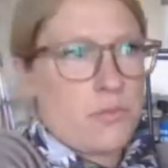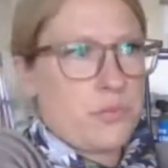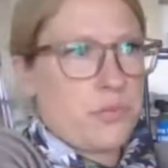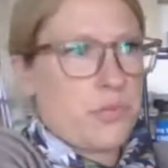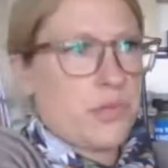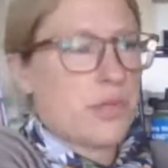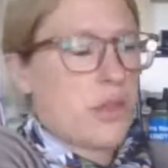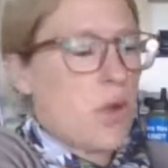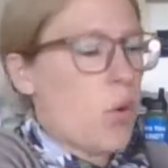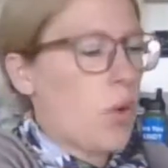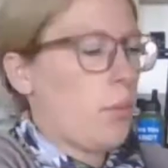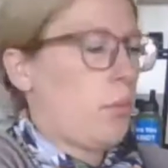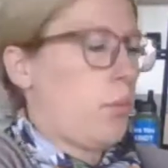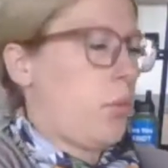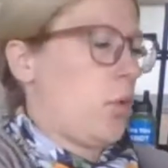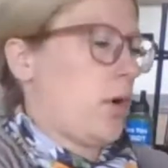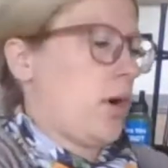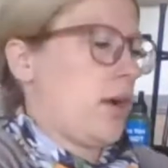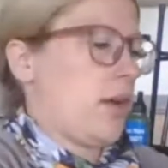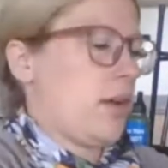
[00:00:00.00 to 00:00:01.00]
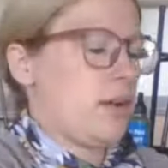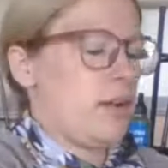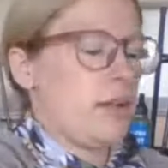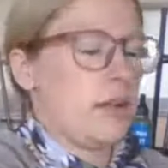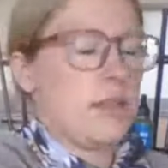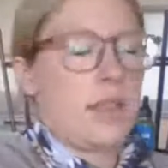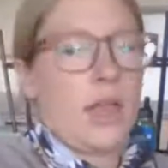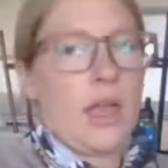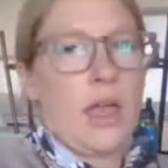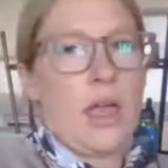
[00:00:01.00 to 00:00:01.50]
so
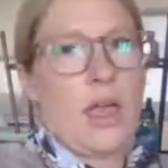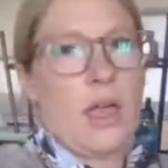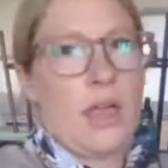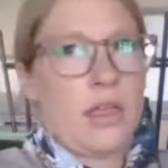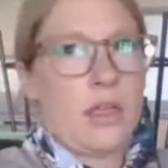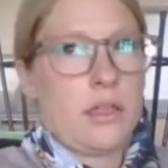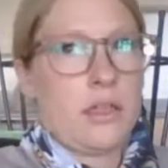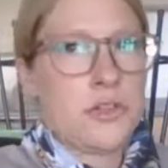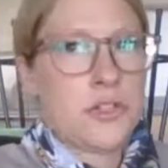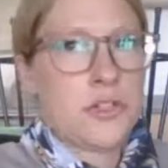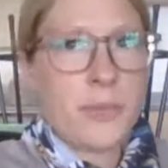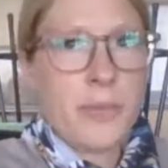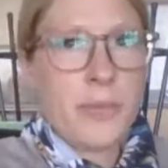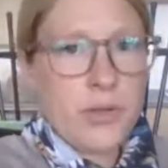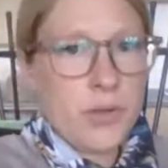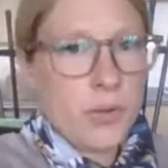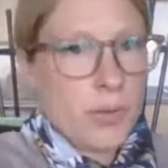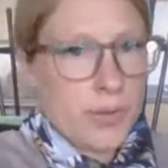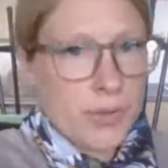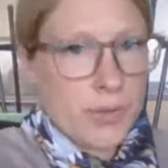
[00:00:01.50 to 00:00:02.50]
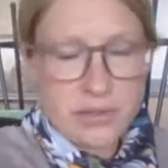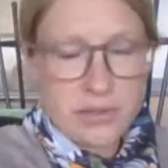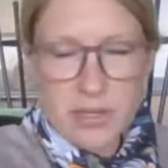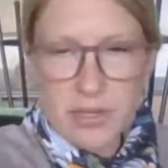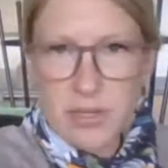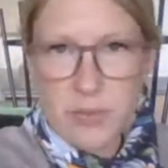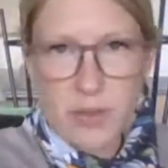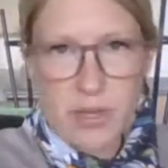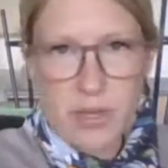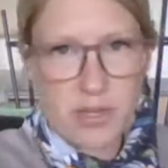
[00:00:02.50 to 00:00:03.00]
important that you should be doing this
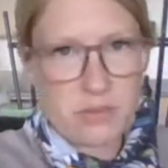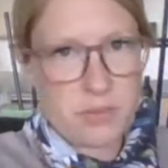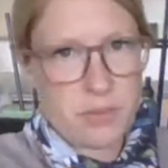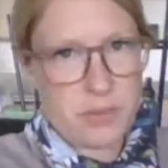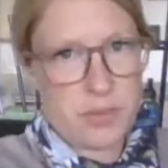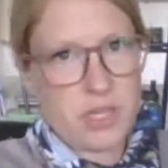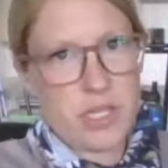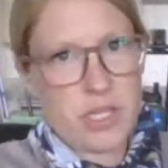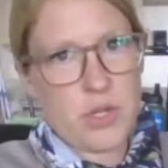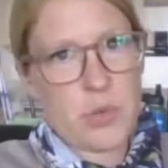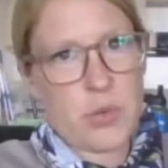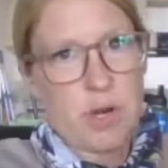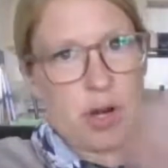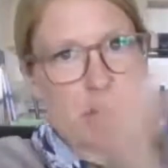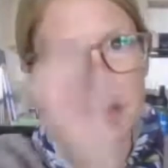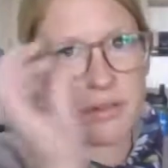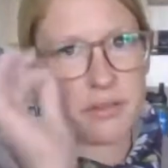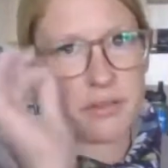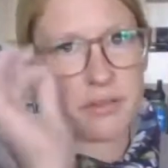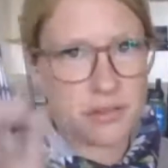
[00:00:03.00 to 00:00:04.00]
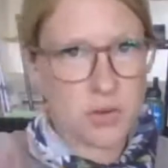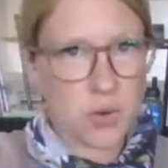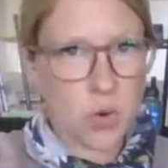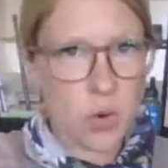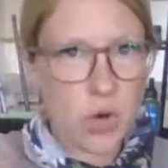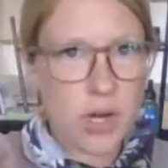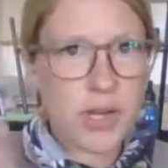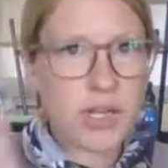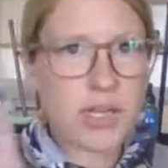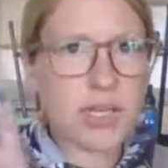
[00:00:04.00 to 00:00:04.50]
anyways, but that you are
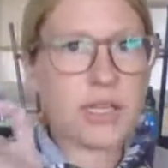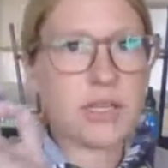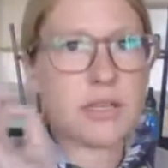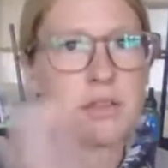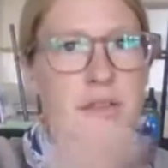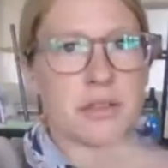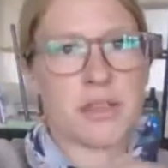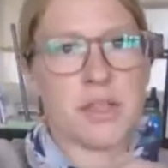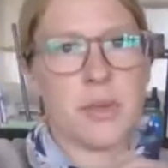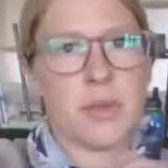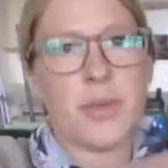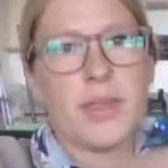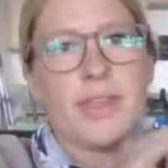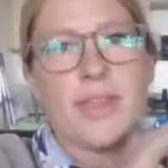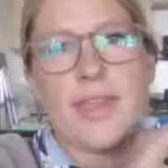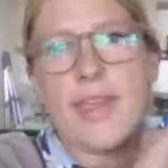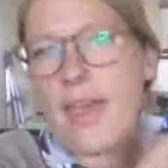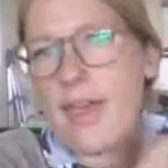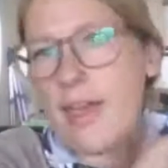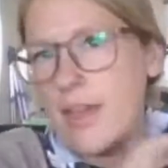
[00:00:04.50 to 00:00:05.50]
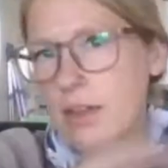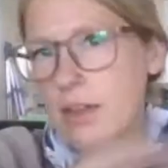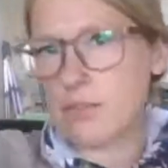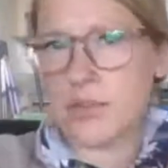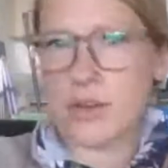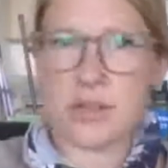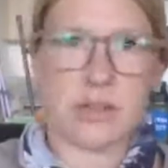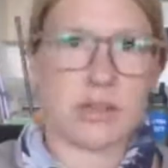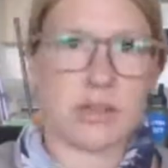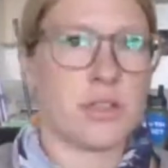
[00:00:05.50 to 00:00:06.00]
scoring and slipping
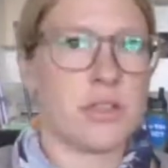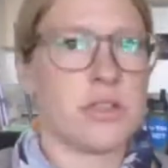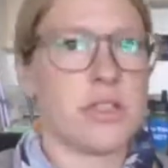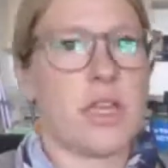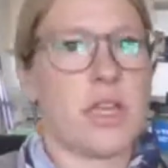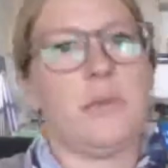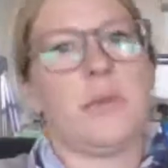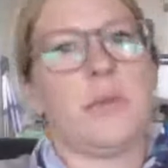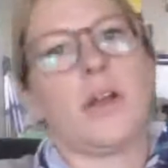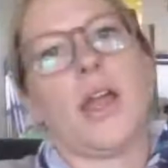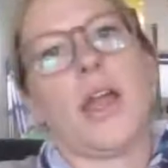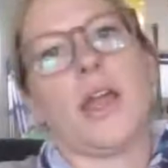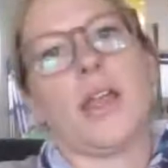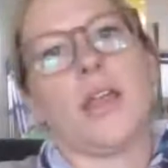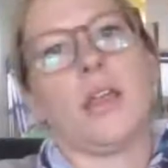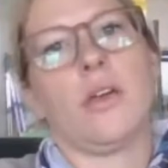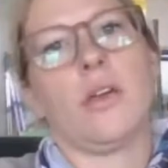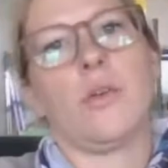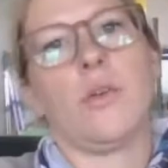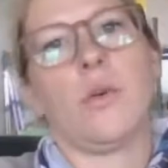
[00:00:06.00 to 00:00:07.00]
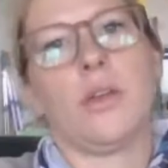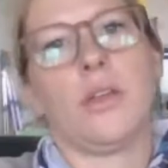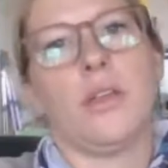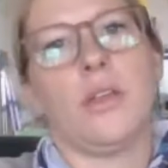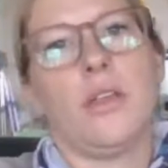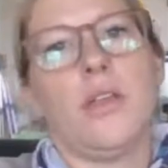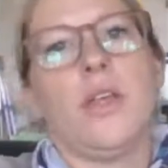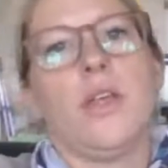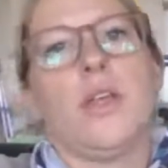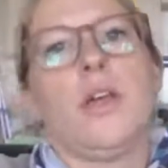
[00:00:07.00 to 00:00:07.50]
every single time you're adding a coil.
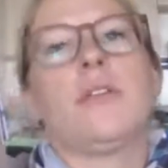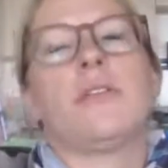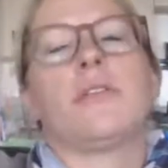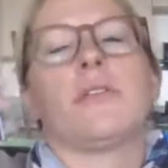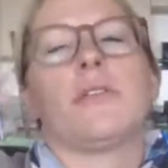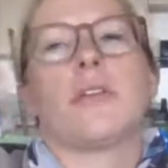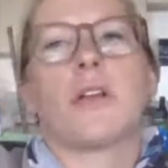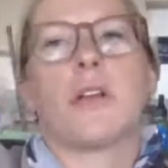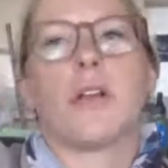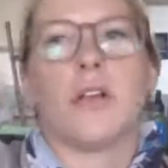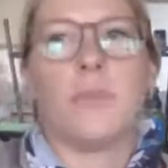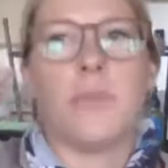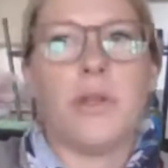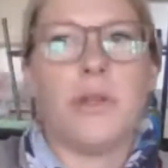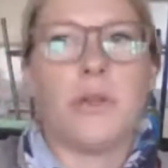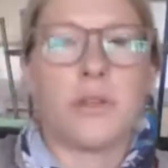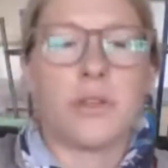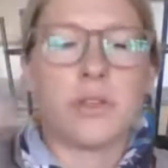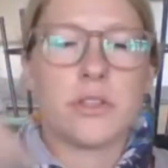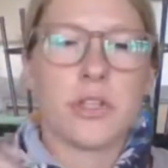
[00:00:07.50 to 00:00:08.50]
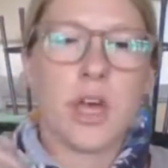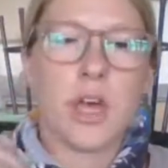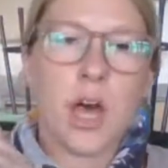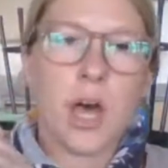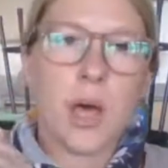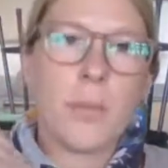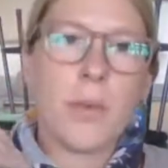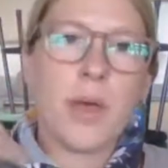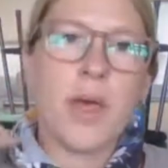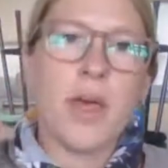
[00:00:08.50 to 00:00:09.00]
So you're going to be doing the
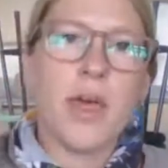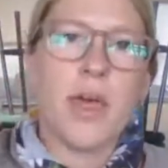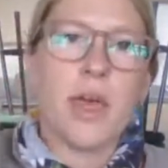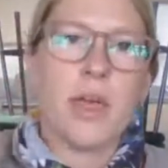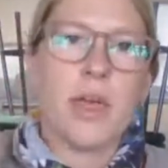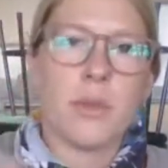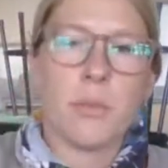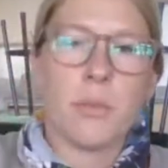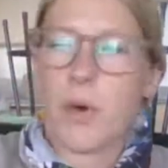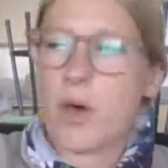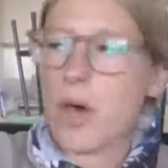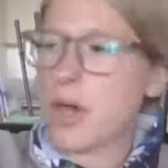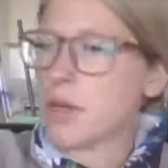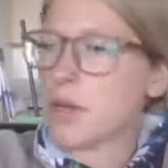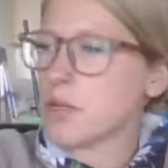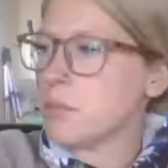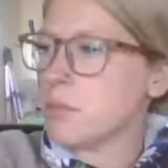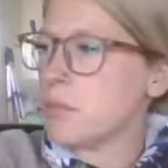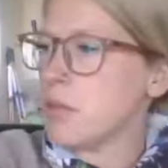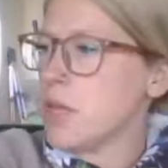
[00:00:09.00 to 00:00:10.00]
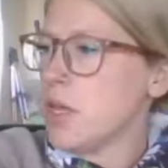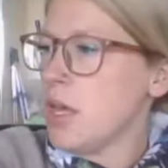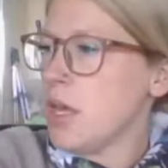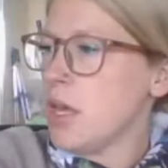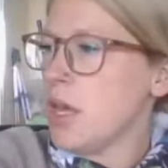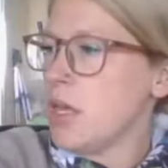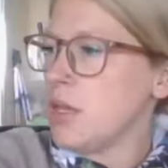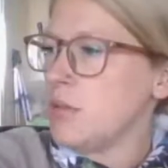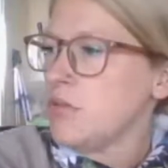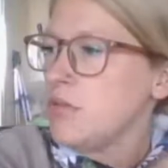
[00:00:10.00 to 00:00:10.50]
top and the bottom.
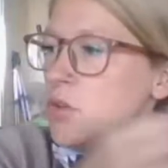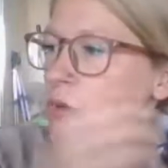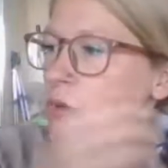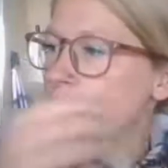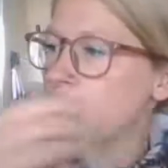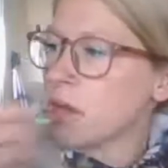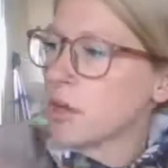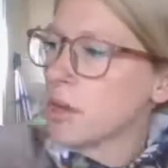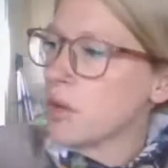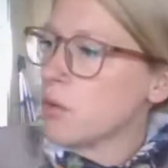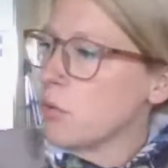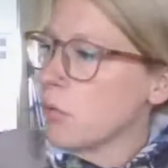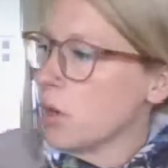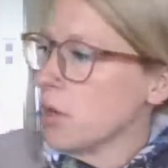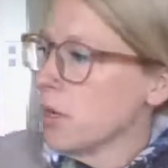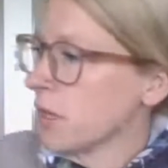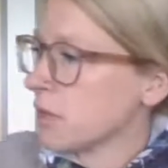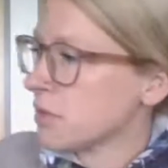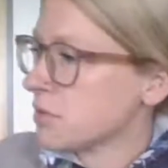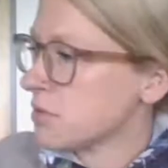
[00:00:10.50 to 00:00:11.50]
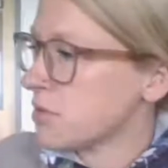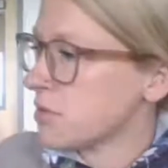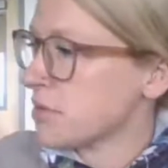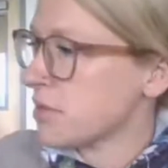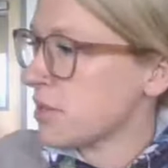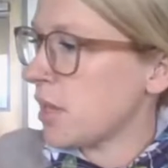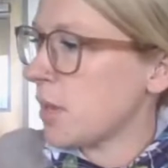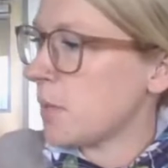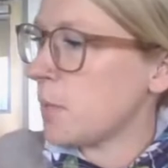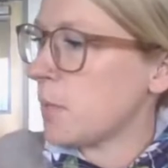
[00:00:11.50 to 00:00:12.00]
And if you want to go one extra
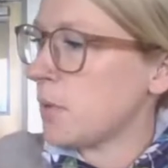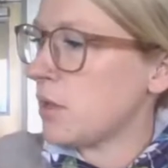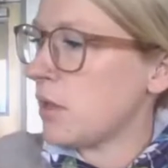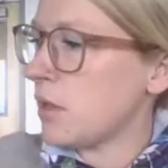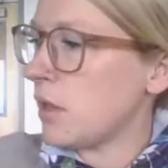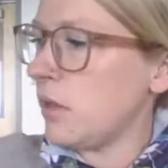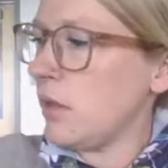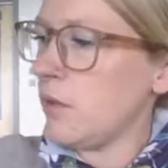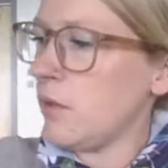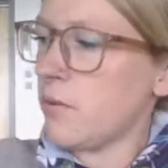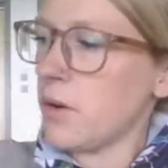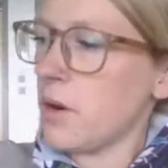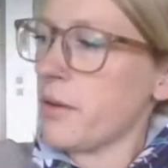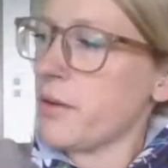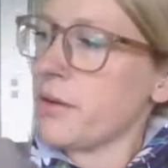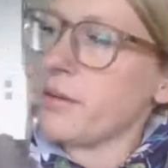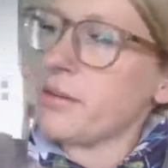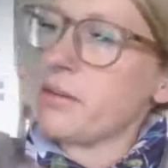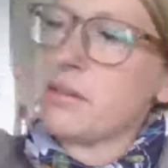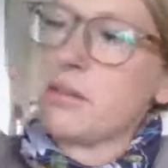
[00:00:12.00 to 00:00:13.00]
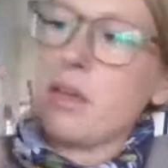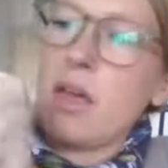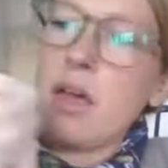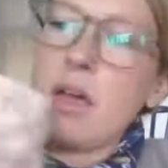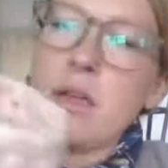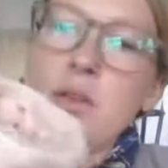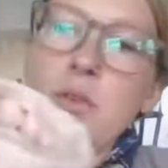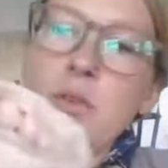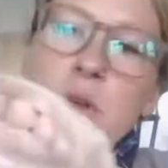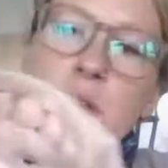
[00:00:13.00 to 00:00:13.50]
step, it never hurts. Uh, you